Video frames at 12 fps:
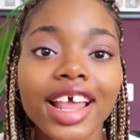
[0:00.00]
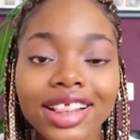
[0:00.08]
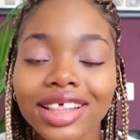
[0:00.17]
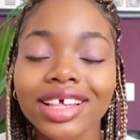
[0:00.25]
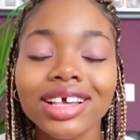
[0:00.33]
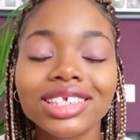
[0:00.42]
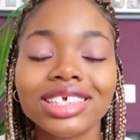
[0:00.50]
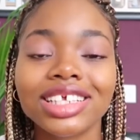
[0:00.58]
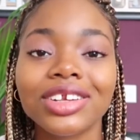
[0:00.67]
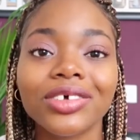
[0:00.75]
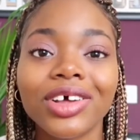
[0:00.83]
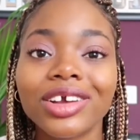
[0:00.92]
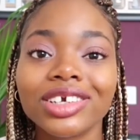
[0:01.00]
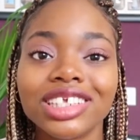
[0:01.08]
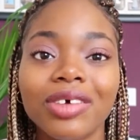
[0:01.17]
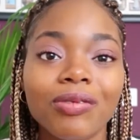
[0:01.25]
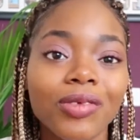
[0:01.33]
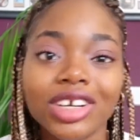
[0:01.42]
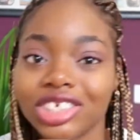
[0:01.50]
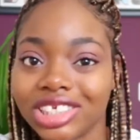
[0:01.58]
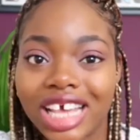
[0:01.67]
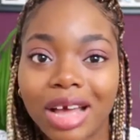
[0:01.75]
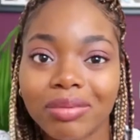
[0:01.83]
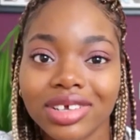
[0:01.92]
anything else because I don't understand what
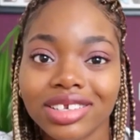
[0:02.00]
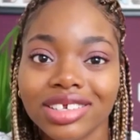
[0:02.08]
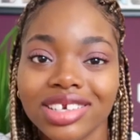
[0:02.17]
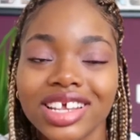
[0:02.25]
just happened.